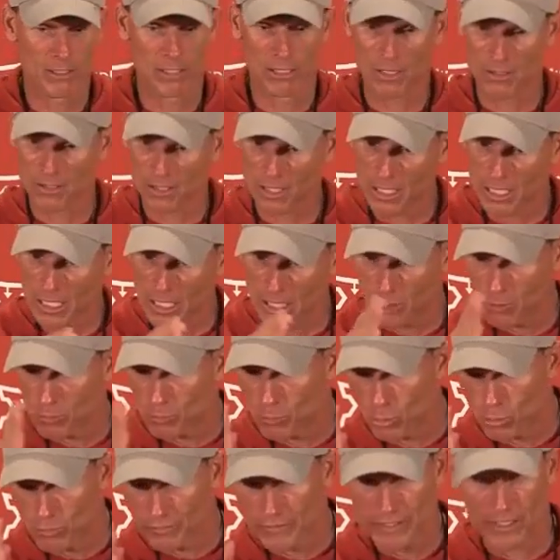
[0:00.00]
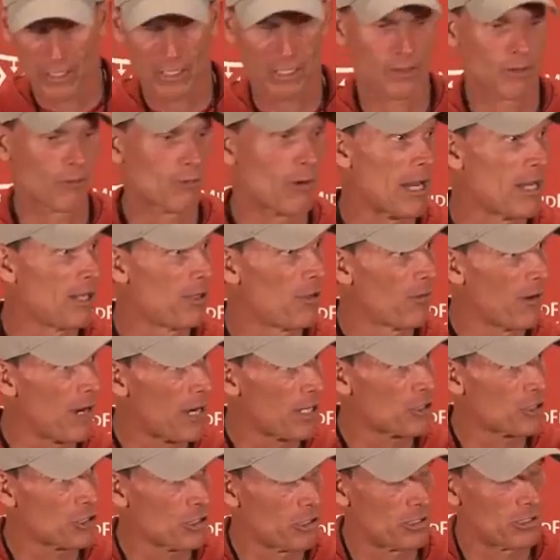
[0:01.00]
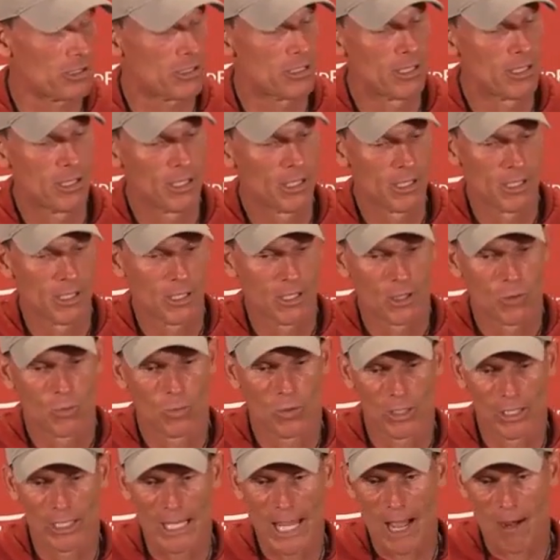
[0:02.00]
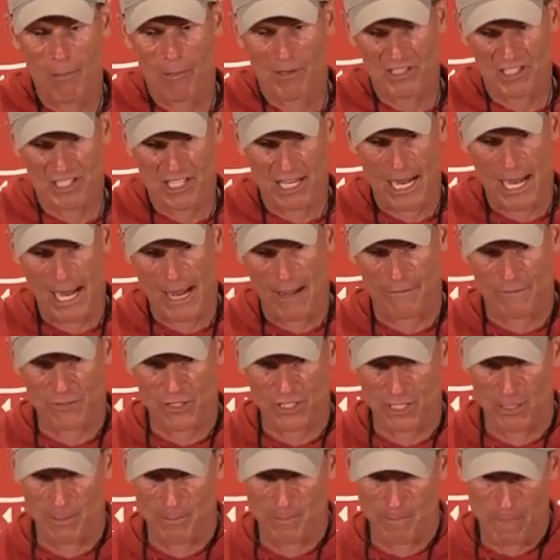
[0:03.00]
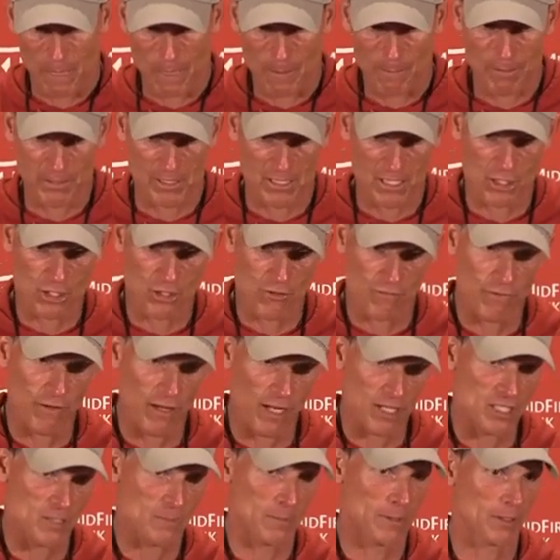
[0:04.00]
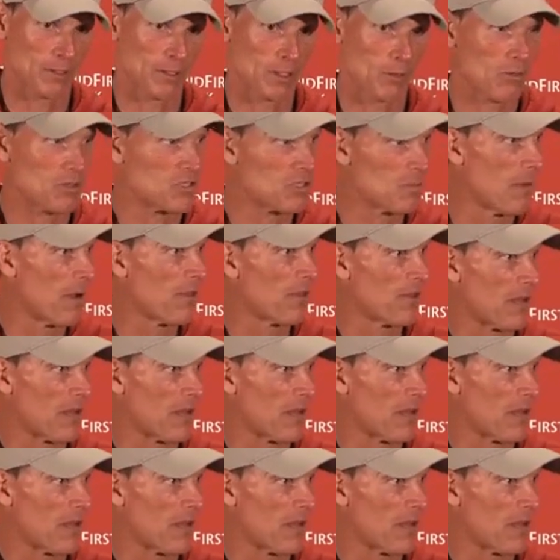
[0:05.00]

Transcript: the needle moving in the right direction, will allow us to have some position flexibility with some other